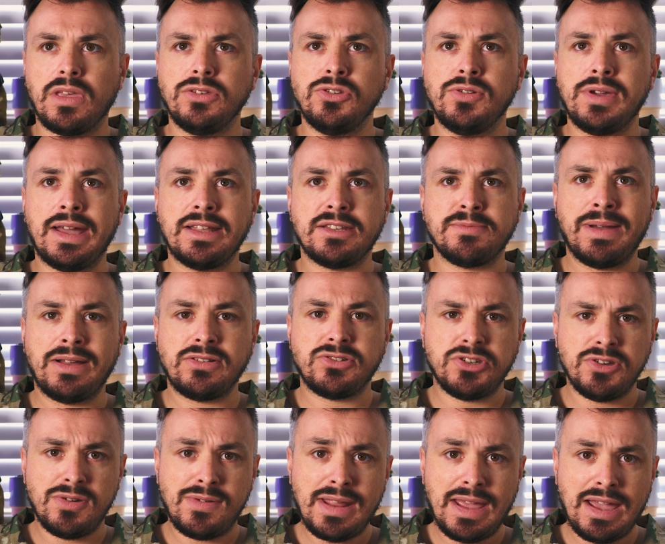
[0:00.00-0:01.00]
You get about
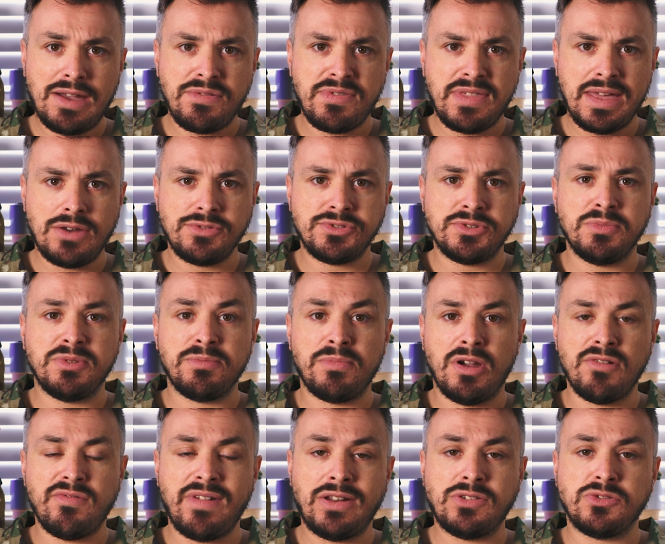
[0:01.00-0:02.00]
2,500 with
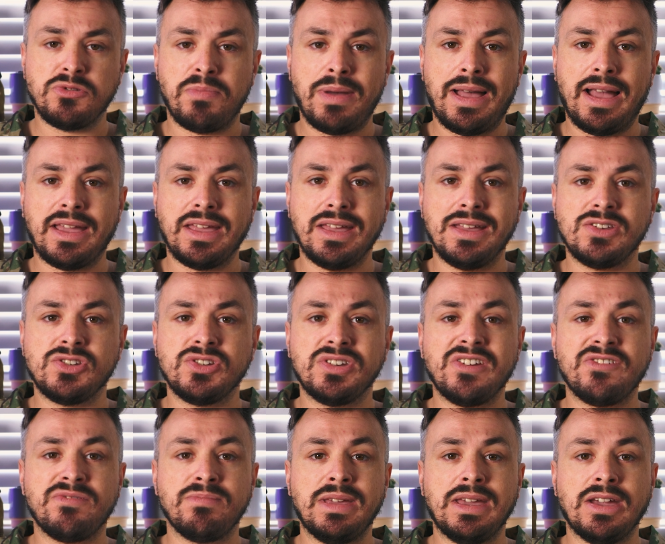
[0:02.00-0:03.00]
my rental package,
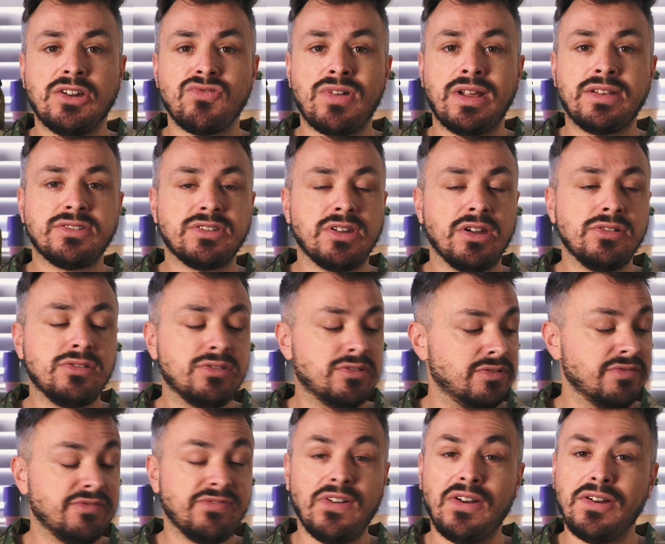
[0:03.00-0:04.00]
giving me a grand
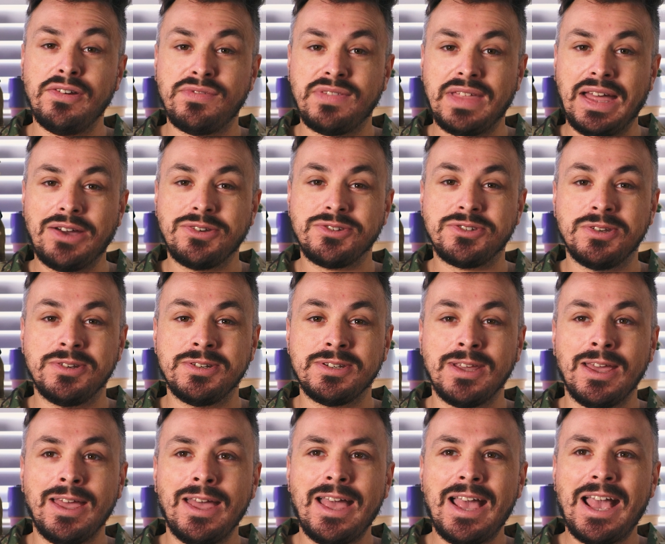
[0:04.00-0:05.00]
total of
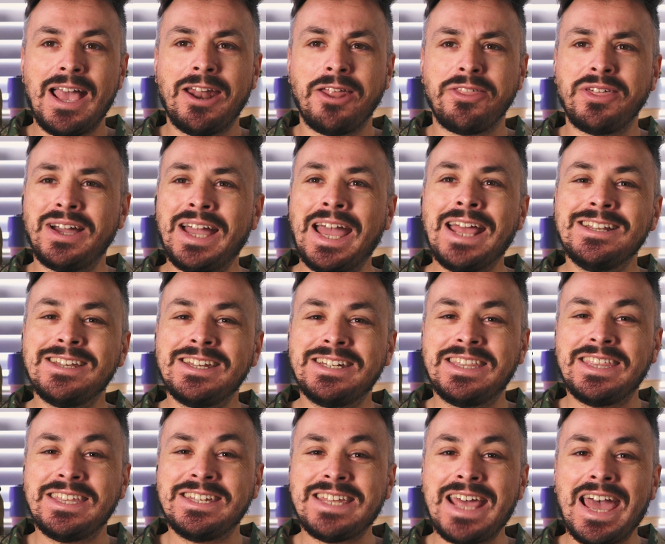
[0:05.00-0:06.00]
5,000. I think I
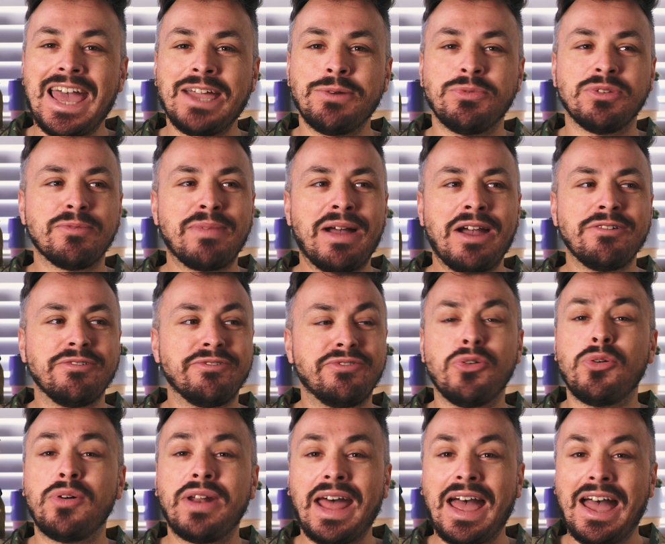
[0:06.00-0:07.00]
ended the day with about
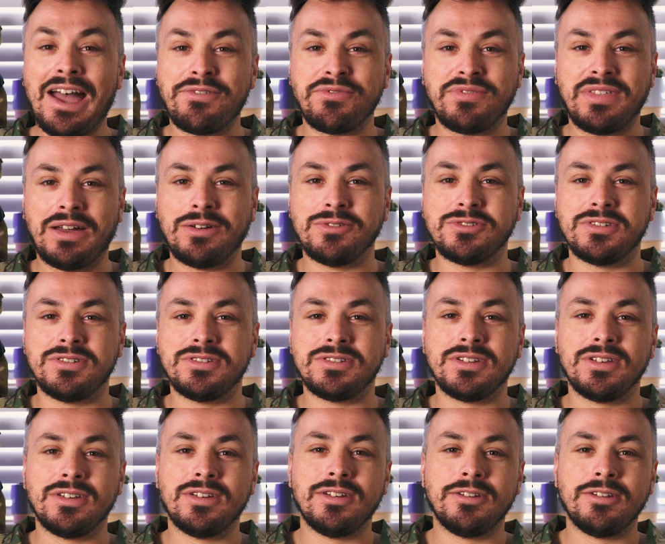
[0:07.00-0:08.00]
4,500.